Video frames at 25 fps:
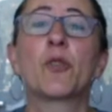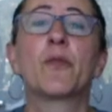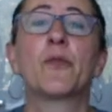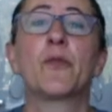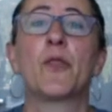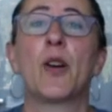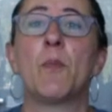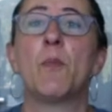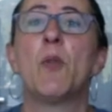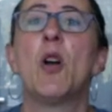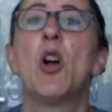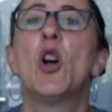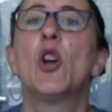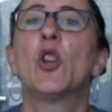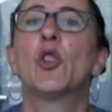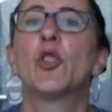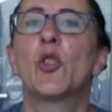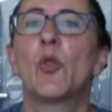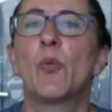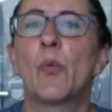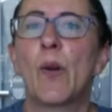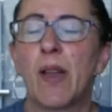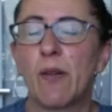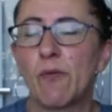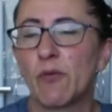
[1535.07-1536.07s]
from the
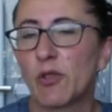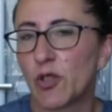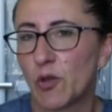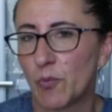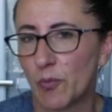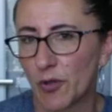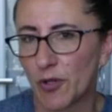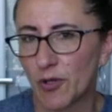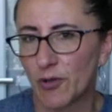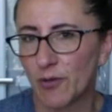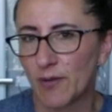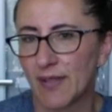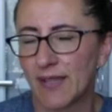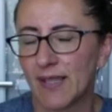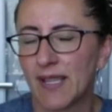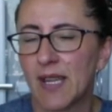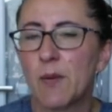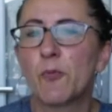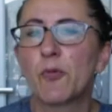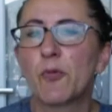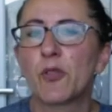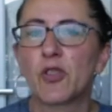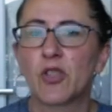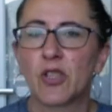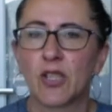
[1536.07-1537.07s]
way we're supposed to
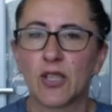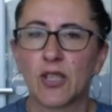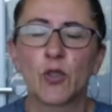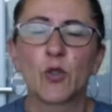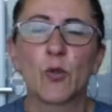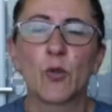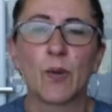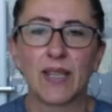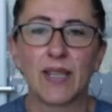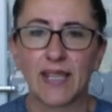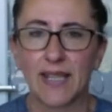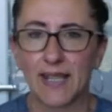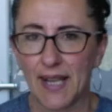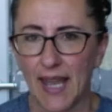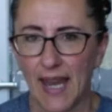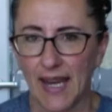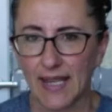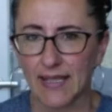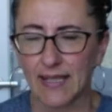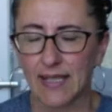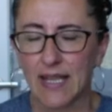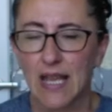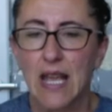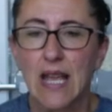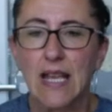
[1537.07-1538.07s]
sleep, which is during the
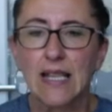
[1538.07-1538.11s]
night.